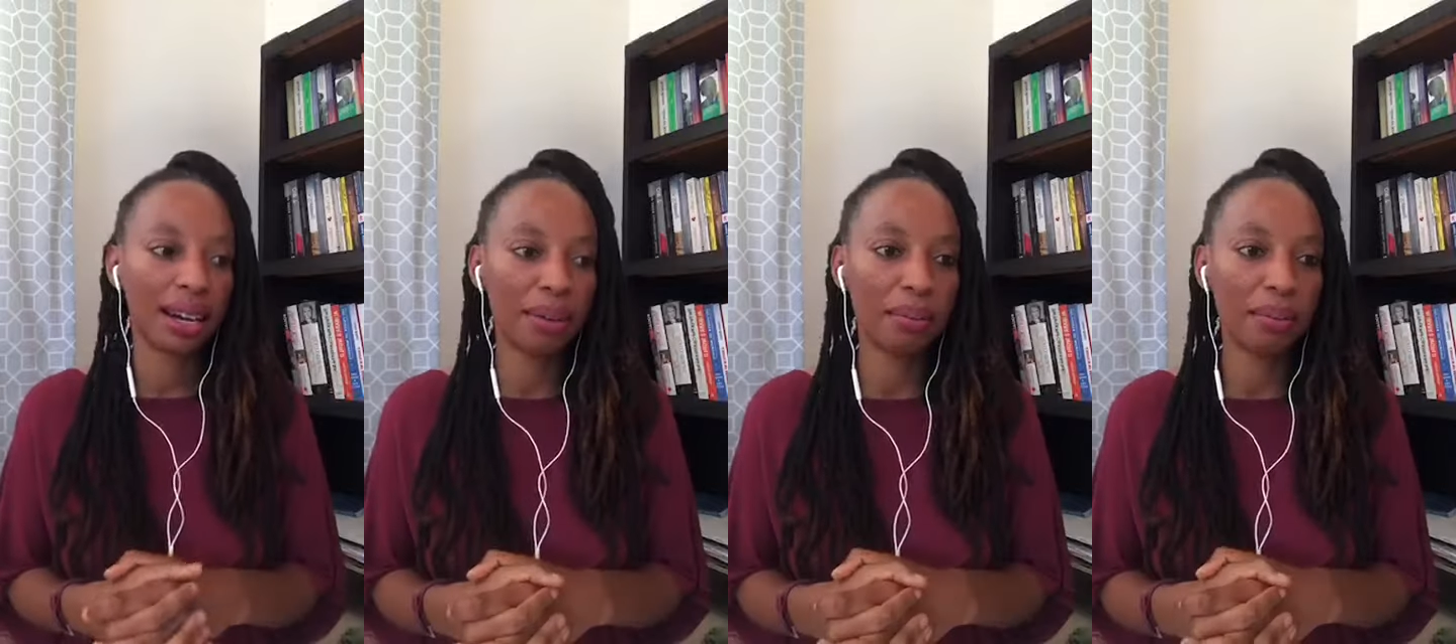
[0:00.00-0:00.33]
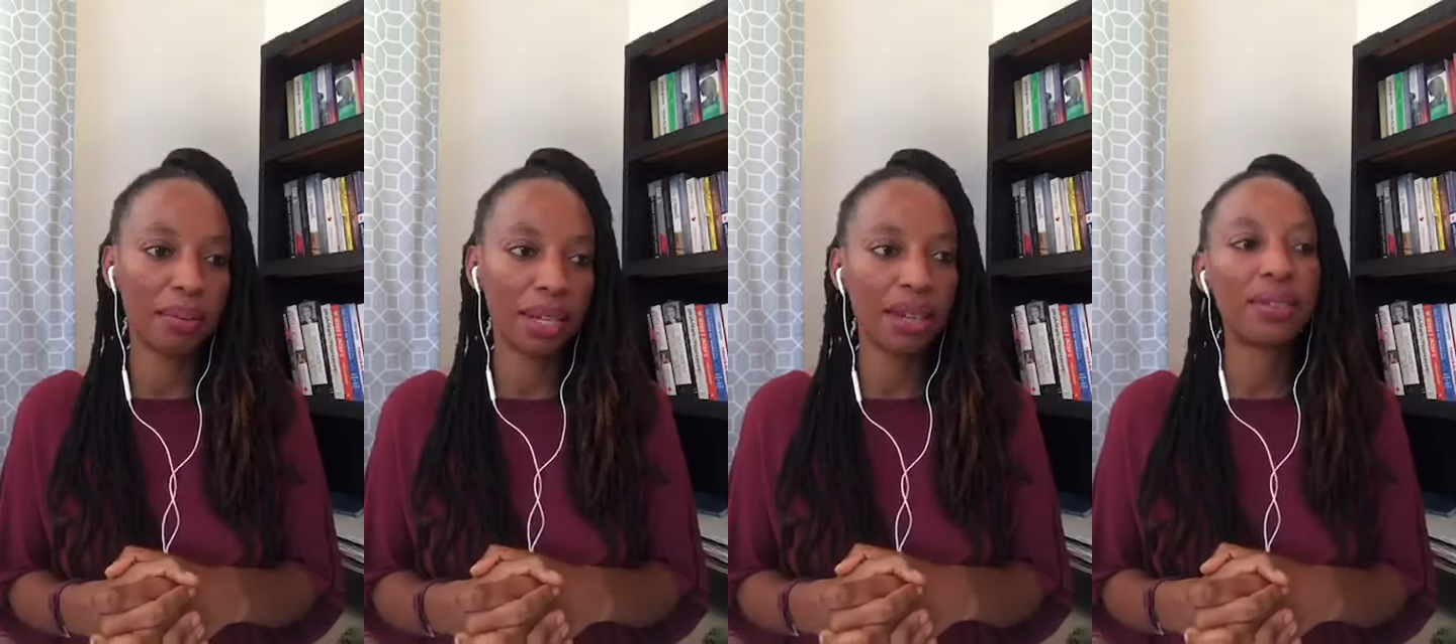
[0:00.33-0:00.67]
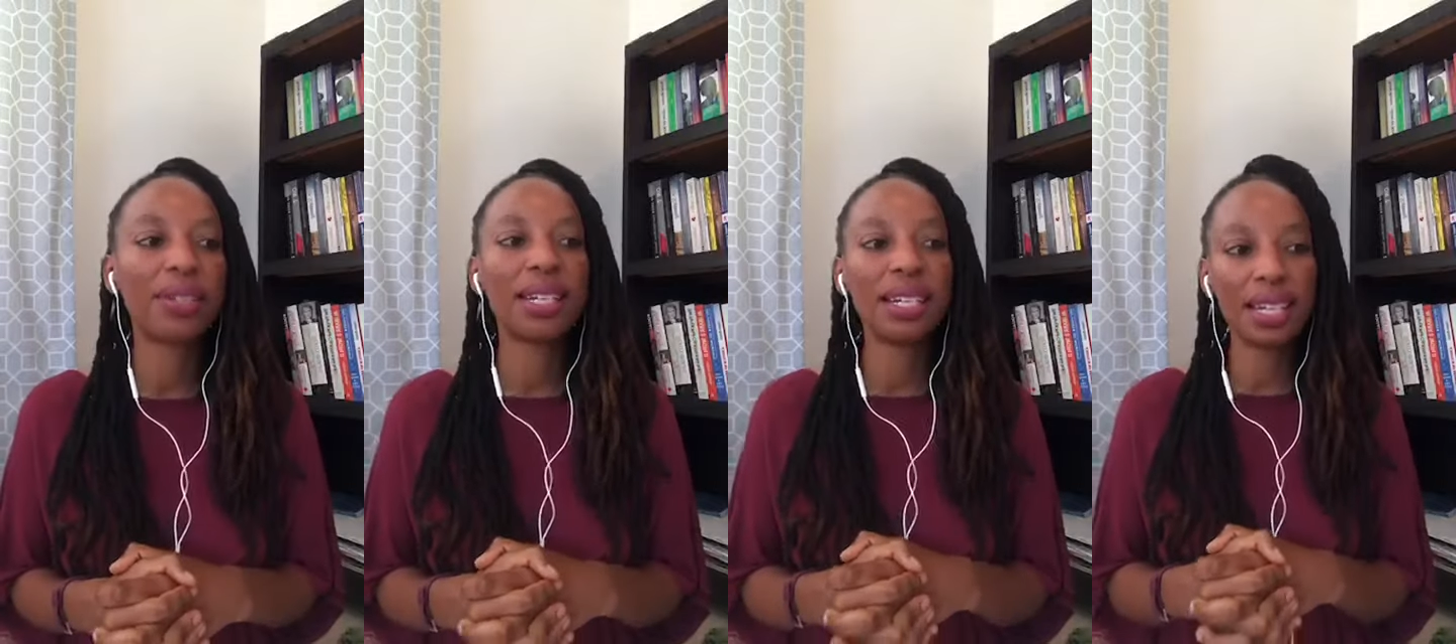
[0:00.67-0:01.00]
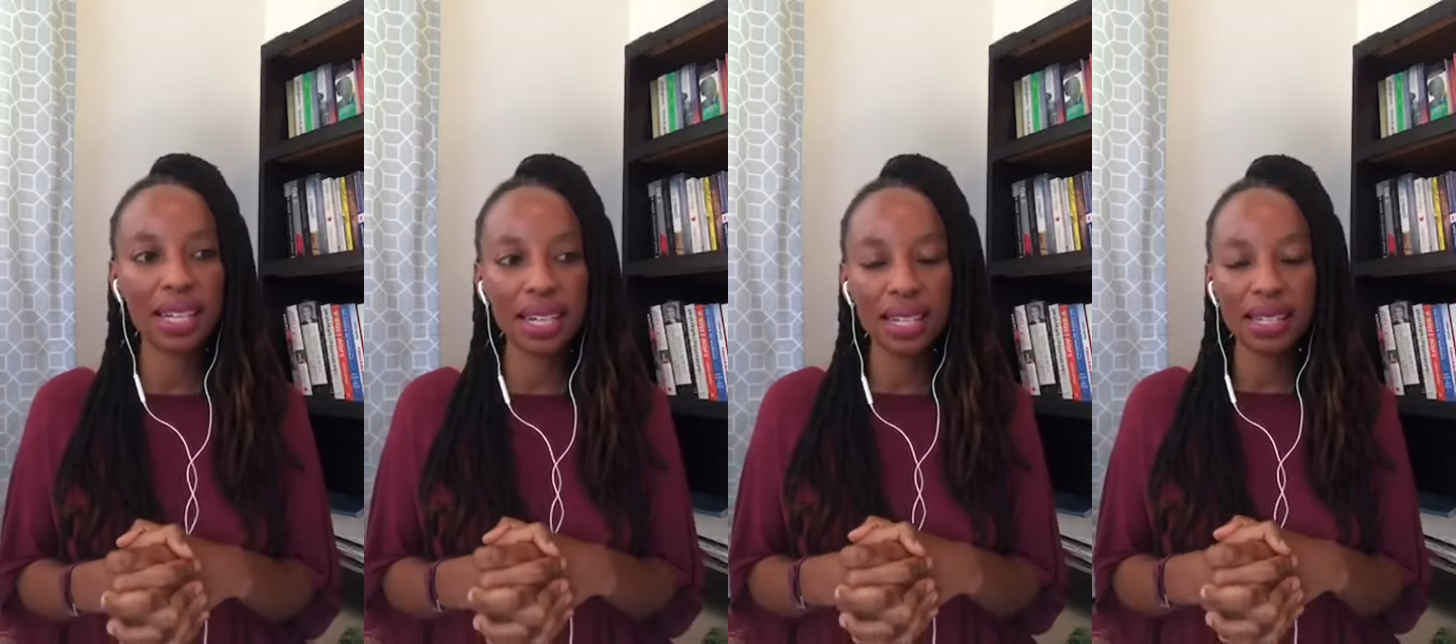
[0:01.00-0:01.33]
If
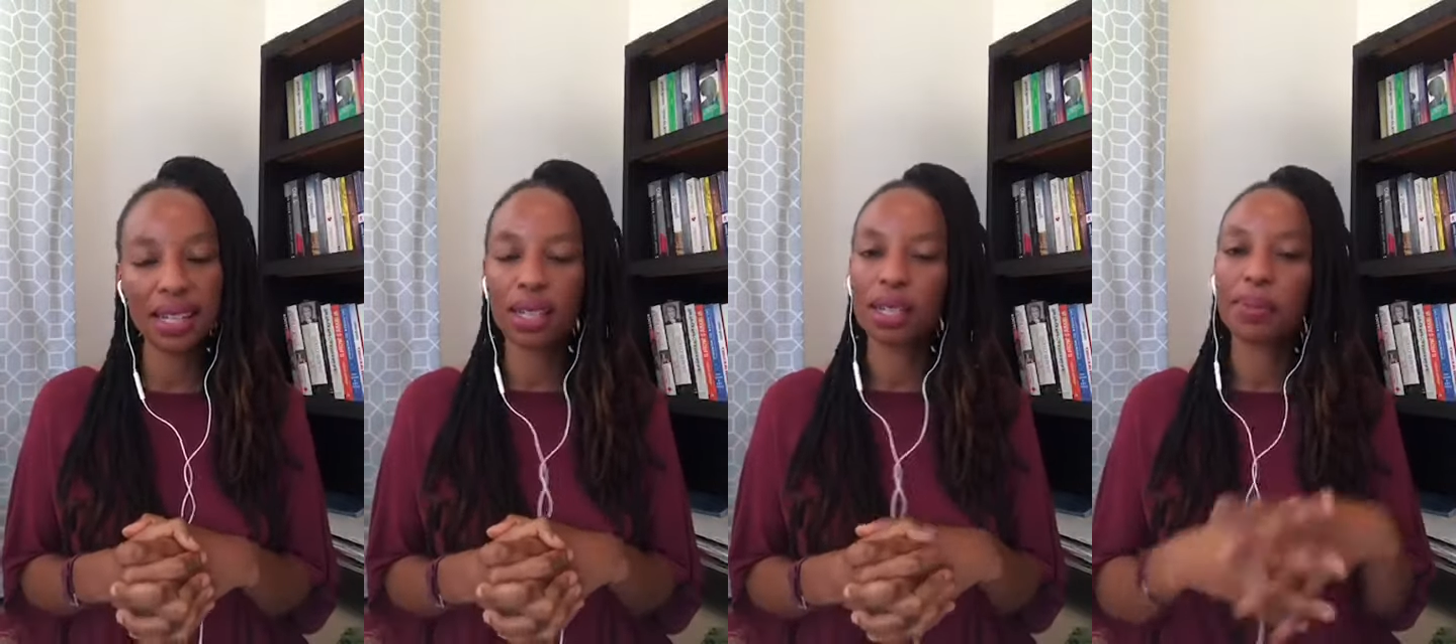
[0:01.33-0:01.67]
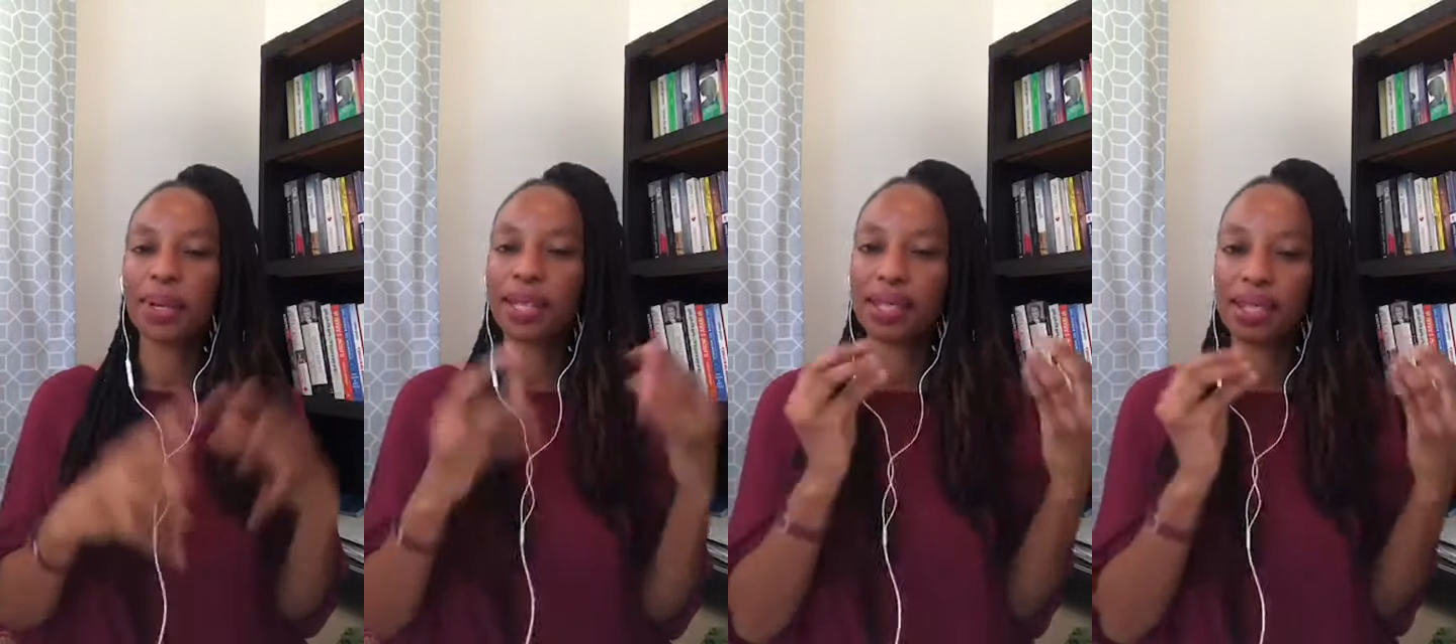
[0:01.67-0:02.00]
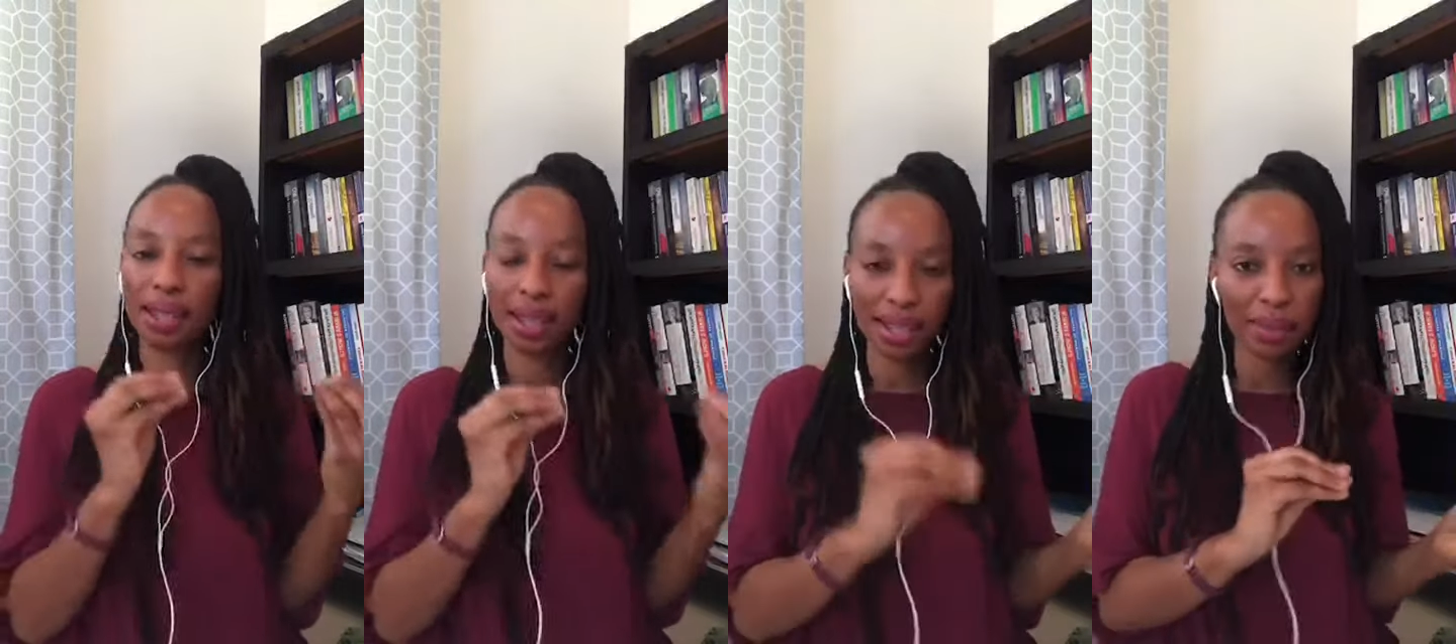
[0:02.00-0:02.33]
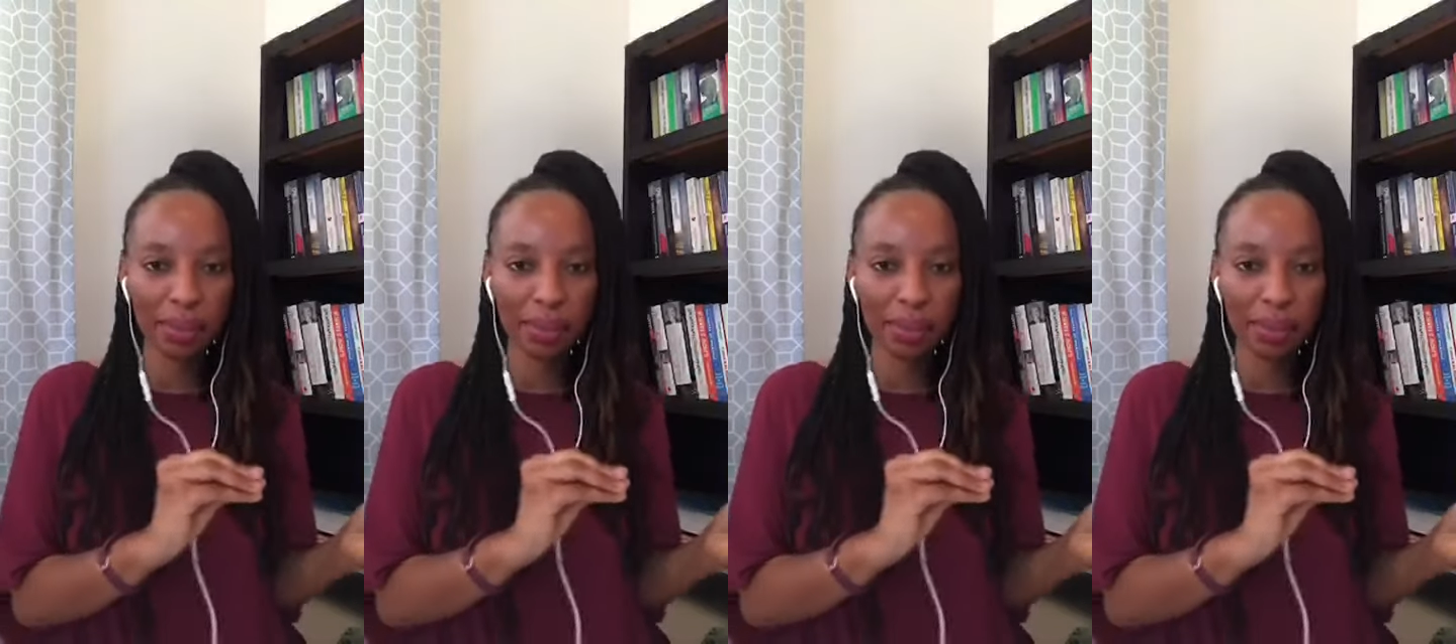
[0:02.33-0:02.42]
she is experiencing